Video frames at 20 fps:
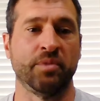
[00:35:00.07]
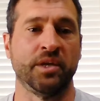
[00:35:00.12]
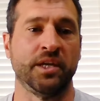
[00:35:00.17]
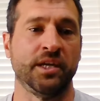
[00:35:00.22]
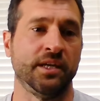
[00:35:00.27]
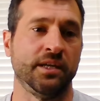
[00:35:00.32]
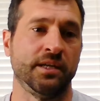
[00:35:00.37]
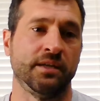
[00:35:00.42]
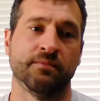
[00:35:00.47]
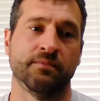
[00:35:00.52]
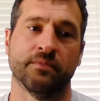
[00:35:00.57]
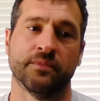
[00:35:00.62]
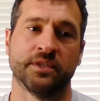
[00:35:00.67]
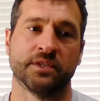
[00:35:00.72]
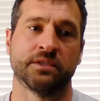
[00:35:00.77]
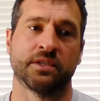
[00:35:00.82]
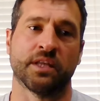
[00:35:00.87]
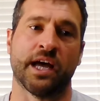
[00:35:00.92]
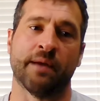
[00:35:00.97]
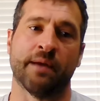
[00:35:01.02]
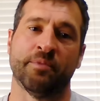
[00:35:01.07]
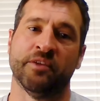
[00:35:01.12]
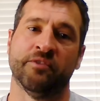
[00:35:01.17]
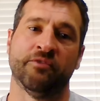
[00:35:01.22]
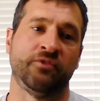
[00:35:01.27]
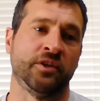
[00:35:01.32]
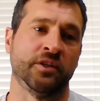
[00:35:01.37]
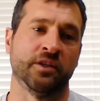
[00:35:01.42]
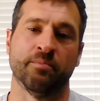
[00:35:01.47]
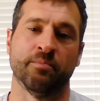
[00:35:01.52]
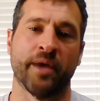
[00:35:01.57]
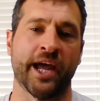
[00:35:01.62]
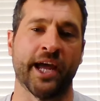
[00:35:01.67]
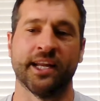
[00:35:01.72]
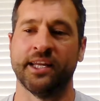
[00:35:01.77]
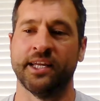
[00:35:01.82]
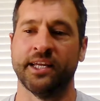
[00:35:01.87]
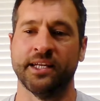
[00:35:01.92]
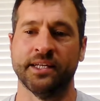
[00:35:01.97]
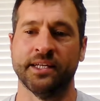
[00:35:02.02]
to be sloppy and feeling
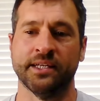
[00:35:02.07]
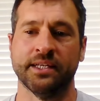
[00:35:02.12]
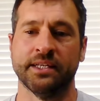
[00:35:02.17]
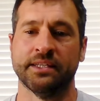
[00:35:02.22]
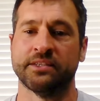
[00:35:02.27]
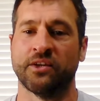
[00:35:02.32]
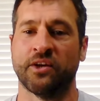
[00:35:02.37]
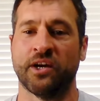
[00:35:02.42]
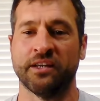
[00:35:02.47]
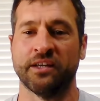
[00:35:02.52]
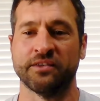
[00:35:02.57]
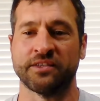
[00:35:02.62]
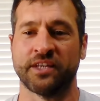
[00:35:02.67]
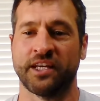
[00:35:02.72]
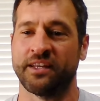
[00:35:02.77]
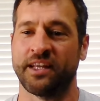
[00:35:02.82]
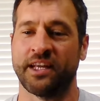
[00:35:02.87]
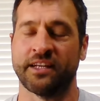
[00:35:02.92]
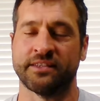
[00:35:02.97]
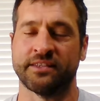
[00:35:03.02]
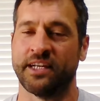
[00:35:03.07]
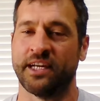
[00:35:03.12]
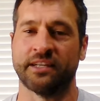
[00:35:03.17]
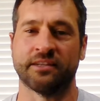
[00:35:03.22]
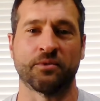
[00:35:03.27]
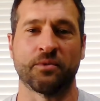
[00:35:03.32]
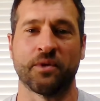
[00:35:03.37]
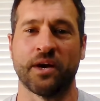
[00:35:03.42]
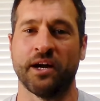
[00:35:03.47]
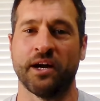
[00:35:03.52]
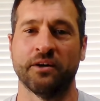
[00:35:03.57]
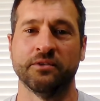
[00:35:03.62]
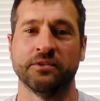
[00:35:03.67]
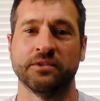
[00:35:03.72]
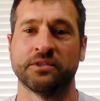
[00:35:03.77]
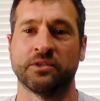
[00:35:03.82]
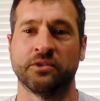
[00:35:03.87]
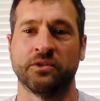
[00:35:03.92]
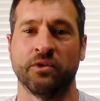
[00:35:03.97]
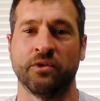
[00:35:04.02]
bad again. So I was like, that's not the
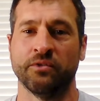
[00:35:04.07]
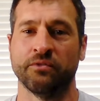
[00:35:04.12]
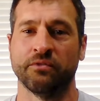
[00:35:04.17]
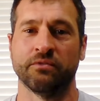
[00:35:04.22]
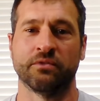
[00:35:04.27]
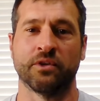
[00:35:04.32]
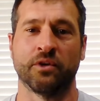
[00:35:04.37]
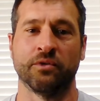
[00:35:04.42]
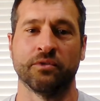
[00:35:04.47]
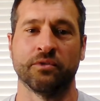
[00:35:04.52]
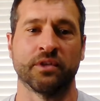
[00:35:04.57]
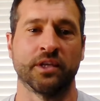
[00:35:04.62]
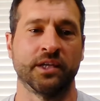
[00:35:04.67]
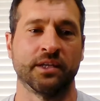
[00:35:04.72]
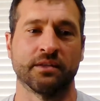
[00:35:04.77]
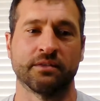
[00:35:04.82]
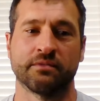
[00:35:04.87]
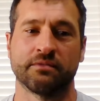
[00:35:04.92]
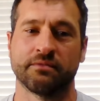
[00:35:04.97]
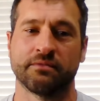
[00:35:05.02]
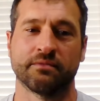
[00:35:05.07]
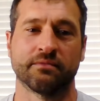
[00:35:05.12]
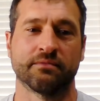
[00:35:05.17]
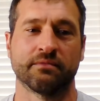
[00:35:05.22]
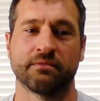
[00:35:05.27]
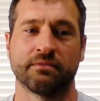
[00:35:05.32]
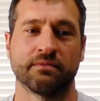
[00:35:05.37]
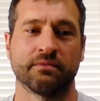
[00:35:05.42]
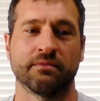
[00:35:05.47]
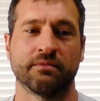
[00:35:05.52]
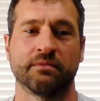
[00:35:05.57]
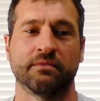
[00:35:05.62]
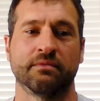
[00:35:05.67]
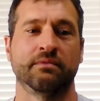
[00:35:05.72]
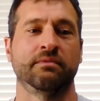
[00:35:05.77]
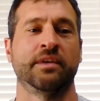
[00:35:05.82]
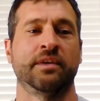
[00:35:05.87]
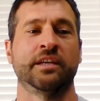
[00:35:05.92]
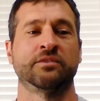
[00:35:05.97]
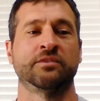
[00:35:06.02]
route. So don't think
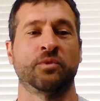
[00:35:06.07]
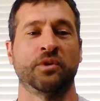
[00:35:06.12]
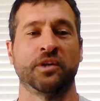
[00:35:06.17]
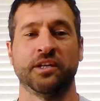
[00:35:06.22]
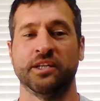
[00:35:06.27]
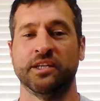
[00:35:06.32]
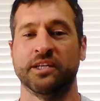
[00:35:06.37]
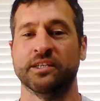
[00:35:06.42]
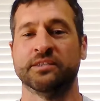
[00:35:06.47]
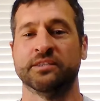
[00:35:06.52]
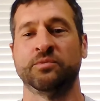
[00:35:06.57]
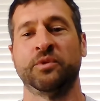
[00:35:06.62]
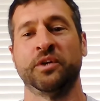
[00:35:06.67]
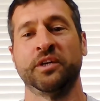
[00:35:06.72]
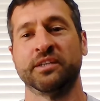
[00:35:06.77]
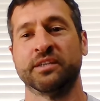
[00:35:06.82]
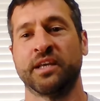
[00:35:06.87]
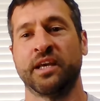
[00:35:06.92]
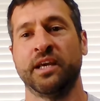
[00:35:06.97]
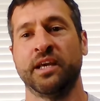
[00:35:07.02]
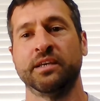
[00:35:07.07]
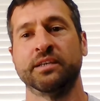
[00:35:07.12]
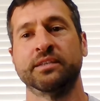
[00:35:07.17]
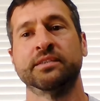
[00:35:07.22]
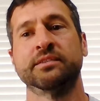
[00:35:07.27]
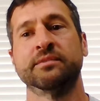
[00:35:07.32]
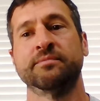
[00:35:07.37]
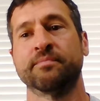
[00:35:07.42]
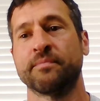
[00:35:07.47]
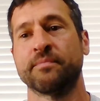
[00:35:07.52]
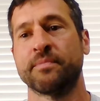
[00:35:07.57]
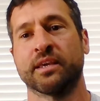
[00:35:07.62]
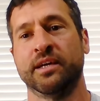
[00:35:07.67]
that's what it is and what it takes.